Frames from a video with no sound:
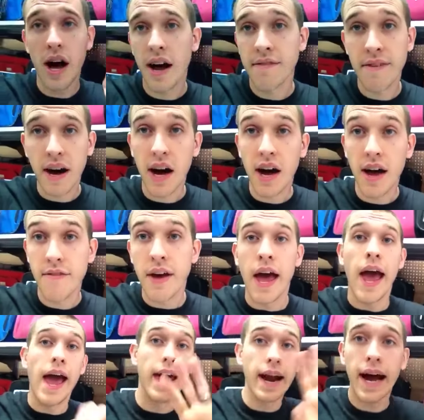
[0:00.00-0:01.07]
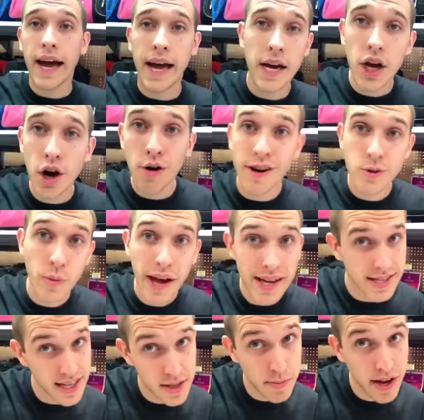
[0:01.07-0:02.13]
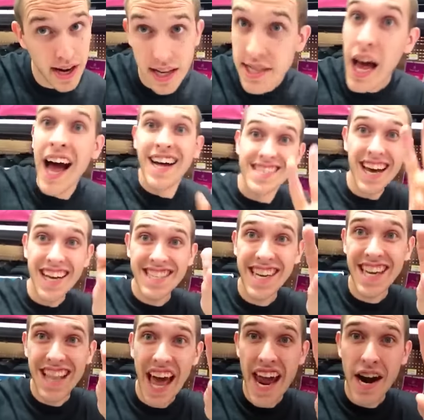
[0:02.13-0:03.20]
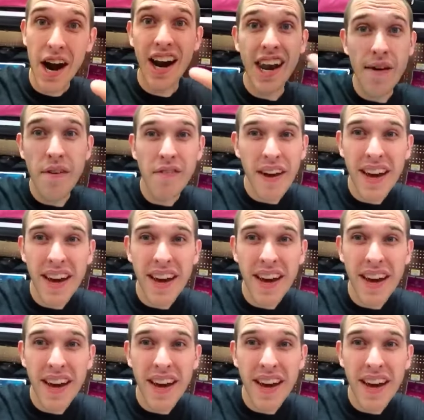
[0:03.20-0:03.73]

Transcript: a high five. And I gotta go because we have six minutes. Talk to you later. I love your